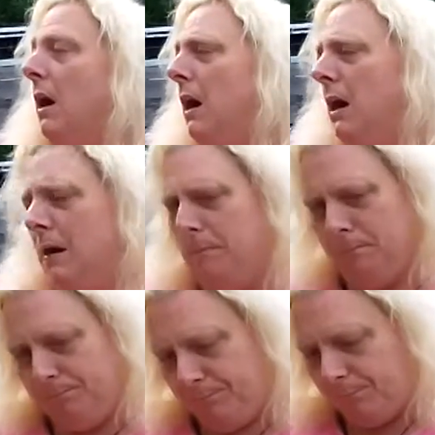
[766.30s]
Um,
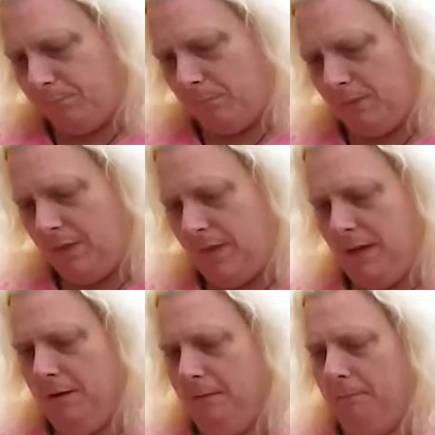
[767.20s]

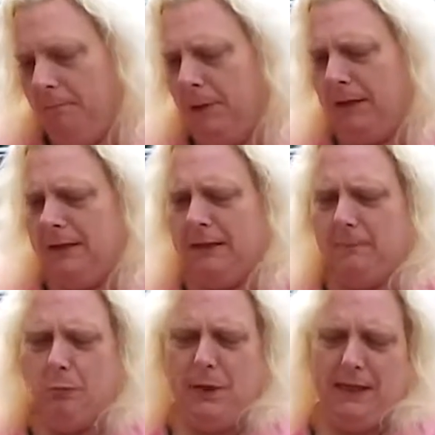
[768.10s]
but the
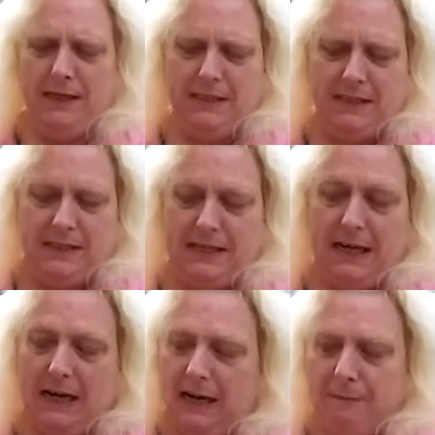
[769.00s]
point is
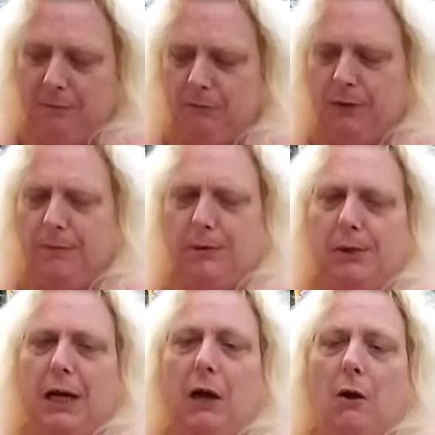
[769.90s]
that I've been with
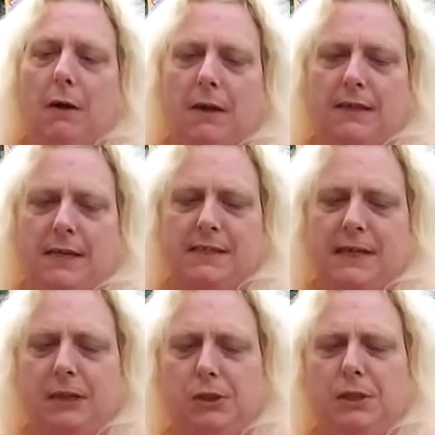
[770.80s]
Michelle, as I
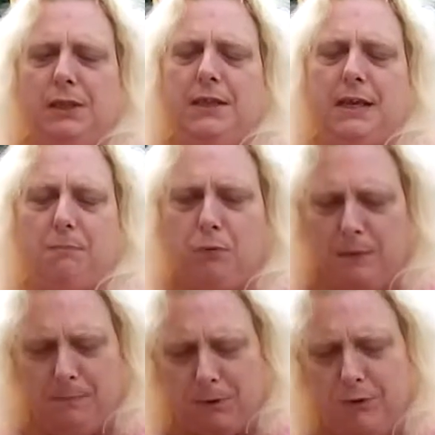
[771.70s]
said. She said
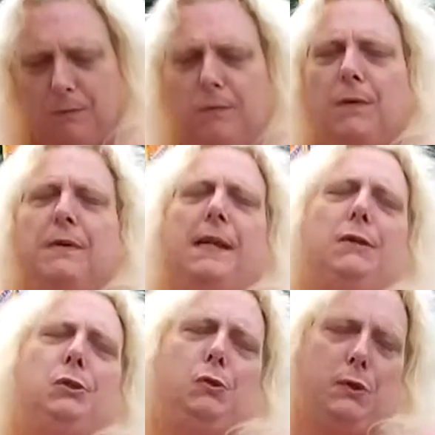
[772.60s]
pretty much from the
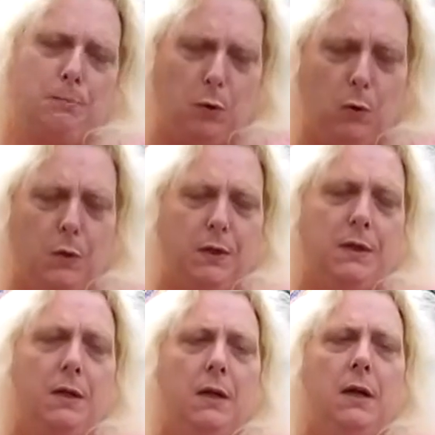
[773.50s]
day she was born,
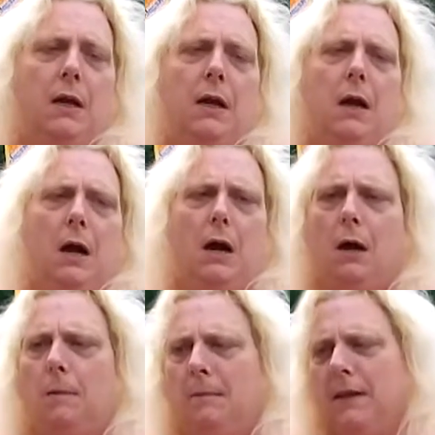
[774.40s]

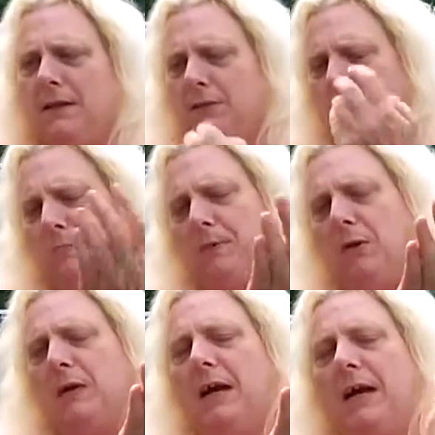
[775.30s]
as her
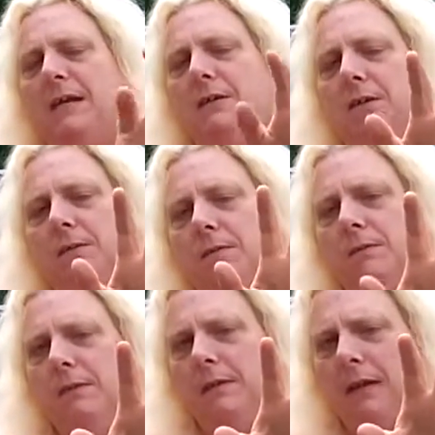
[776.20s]
spirit guide.
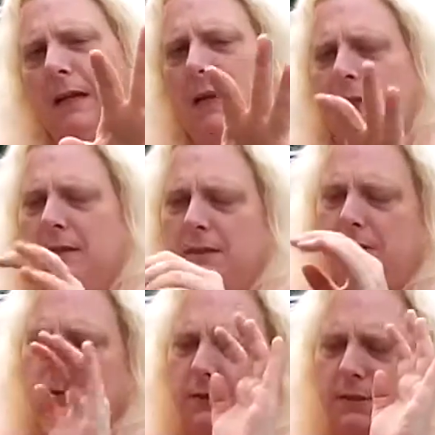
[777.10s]
And
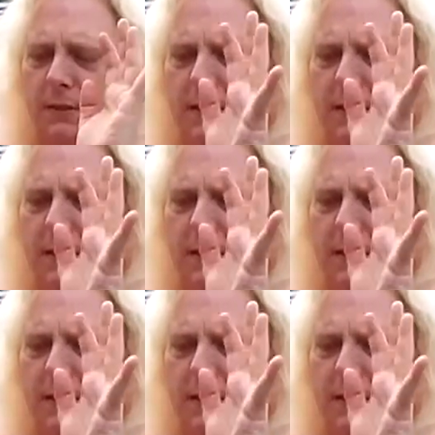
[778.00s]
there's a